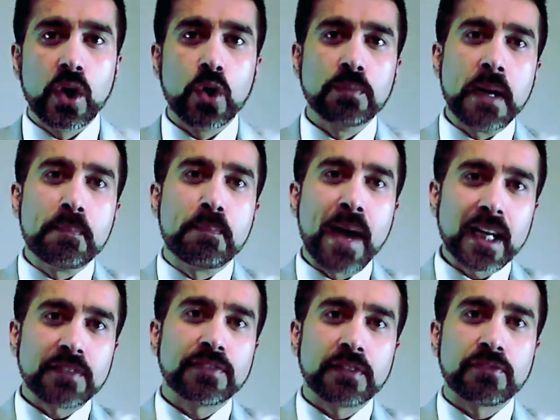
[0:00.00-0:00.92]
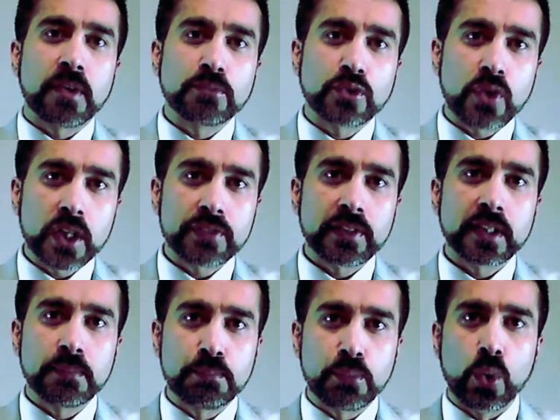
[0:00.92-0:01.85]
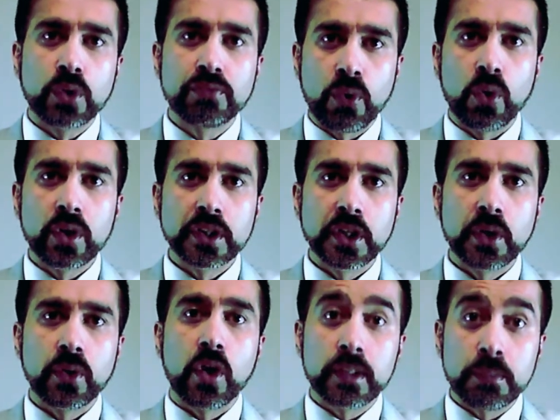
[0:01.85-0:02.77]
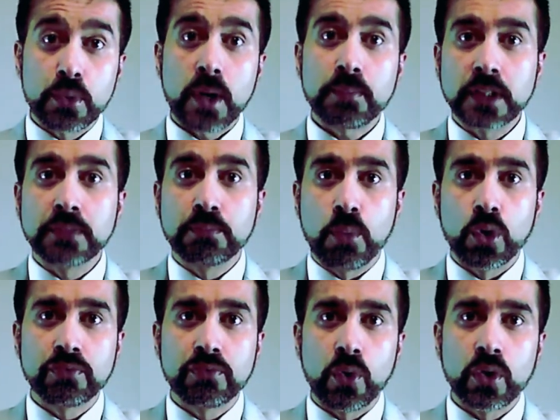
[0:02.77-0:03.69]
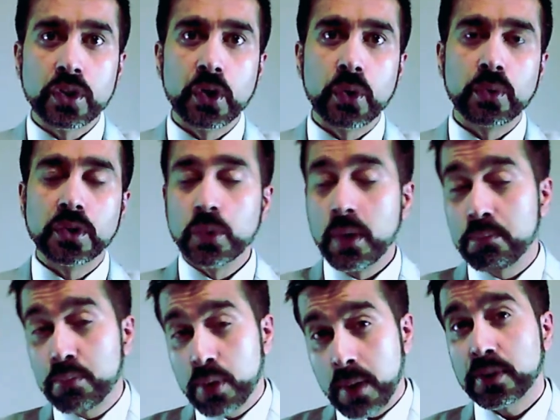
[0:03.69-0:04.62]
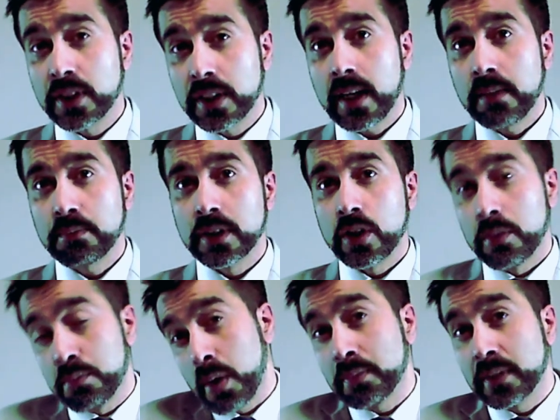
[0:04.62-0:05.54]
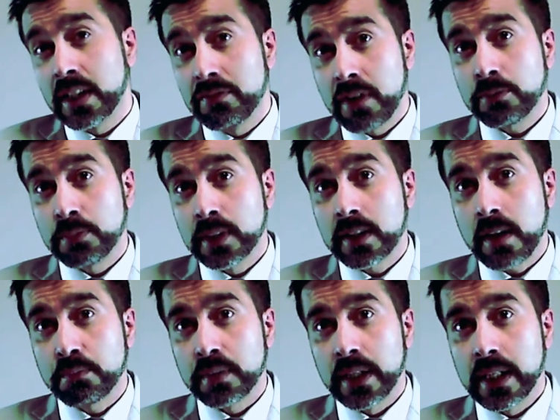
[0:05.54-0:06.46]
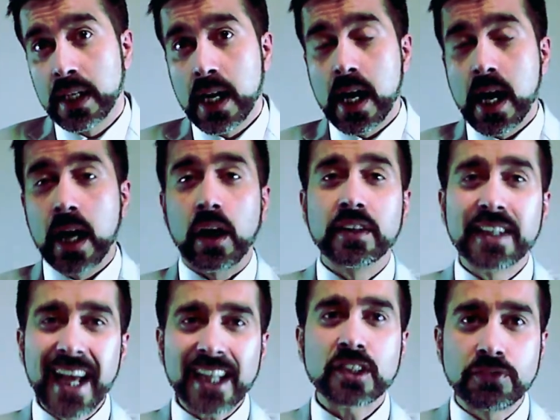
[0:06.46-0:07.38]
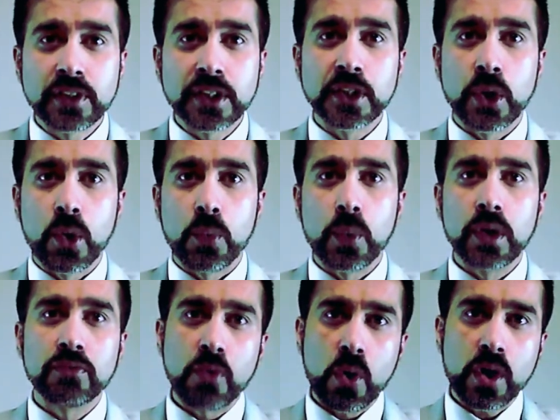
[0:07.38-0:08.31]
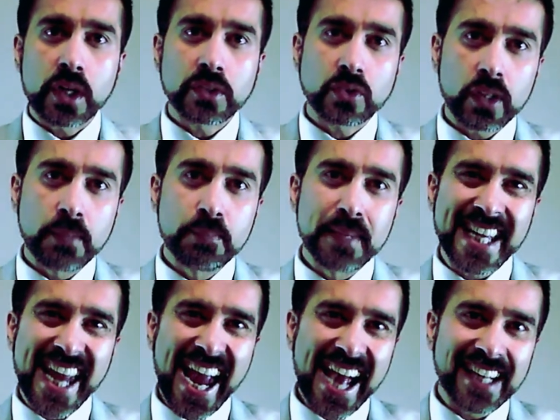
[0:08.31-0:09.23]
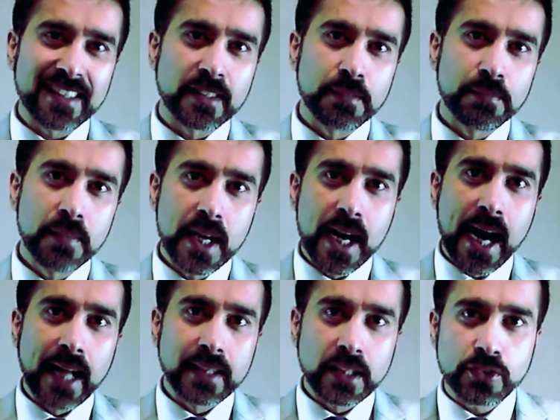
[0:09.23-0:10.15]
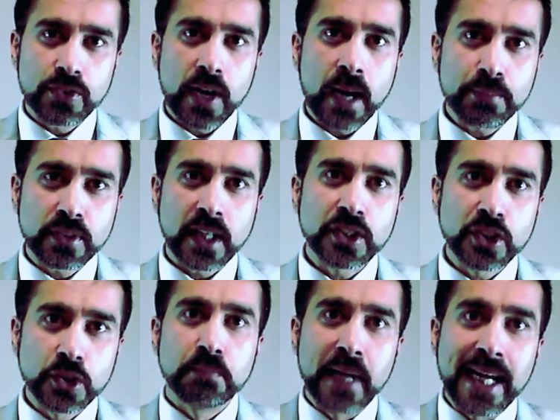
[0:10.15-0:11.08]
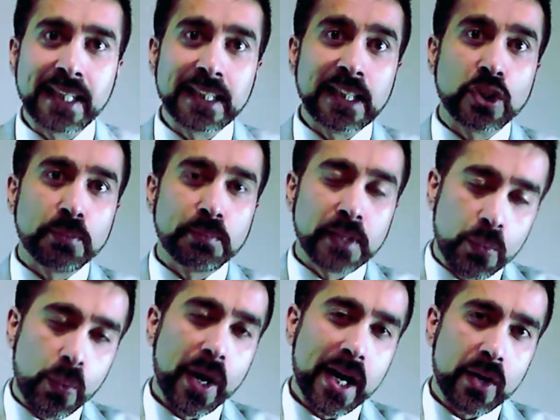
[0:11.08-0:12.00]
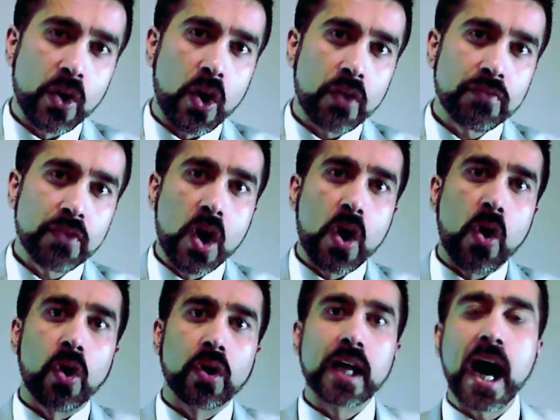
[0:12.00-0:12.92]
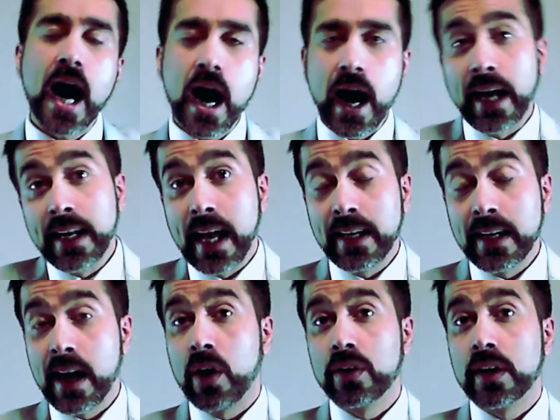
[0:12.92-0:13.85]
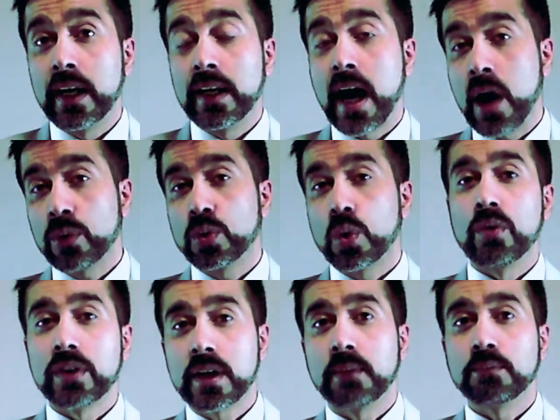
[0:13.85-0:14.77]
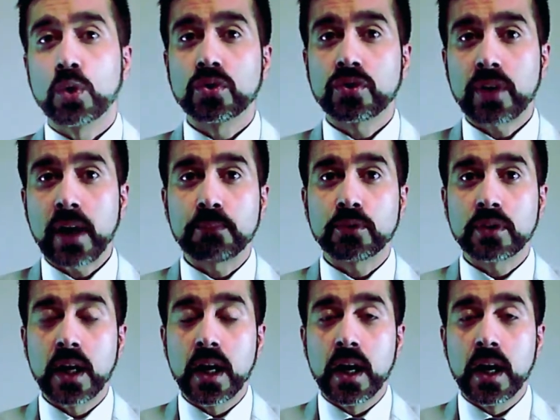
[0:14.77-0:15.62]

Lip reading: who may benefit from transferring the portfolio or the property portfolio to a property company or a property investment company. And our next video will focus on the mechanism and the traps that you may need to be aware of on how and how to overcome those traps.